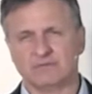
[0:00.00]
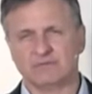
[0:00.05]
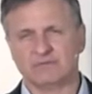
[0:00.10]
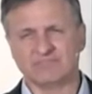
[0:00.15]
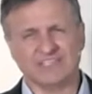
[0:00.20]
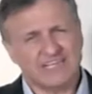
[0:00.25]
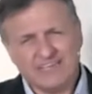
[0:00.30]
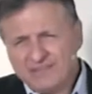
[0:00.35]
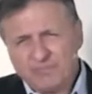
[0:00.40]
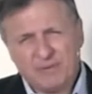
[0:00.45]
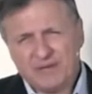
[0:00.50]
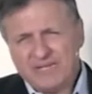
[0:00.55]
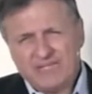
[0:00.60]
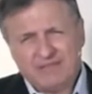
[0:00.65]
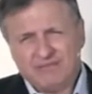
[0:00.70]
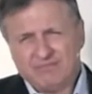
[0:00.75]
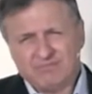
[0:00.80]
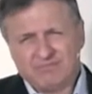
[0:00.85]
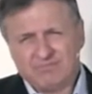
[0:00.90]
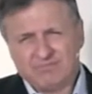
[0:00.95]
Is
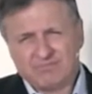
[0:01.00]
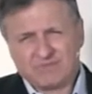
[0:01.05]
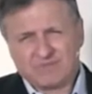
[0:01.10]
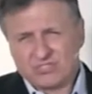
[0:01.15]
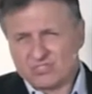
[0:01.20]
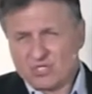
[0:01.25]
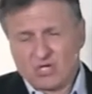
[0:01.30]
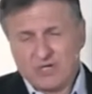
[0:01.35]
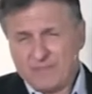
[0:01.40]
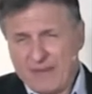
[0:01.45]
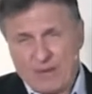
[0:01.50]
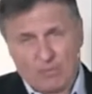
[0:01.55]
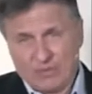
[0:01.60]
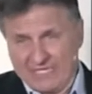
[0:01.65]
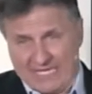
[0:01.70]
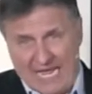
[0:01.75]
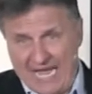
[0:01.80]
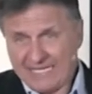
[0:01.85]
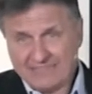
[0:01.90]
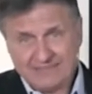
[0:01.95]
anybody concerned about what
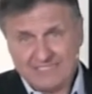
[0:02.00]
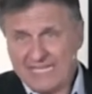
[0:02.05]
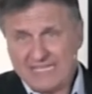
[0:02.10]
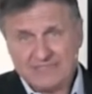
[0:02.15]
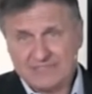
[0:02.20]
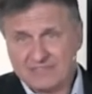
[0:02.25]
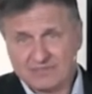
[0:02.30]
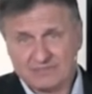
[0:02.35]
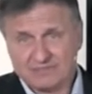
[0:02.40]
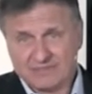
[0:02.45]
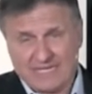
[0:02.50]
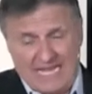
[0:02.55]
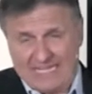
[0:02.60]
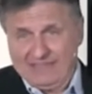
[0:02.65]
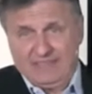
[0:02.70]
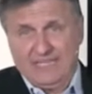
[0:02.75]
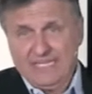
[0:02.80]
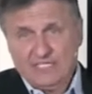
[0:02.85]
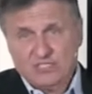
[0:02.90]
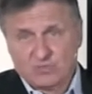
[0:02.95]
God says? God
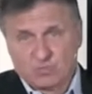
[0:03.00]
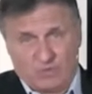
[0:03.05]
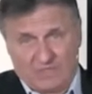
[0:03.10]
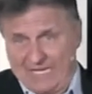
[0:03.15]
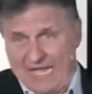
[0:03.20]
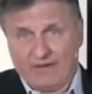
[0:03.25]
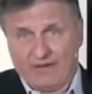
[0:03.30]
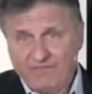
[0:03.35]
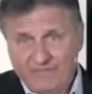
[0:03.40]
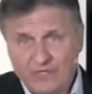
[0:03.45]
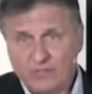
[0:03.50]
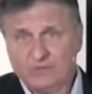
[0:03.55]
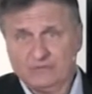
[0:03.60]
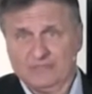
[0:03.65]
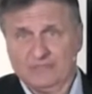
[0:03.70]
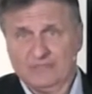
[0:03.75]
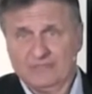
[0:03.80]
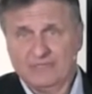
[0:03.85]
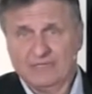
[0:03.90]
thinks? What God feels?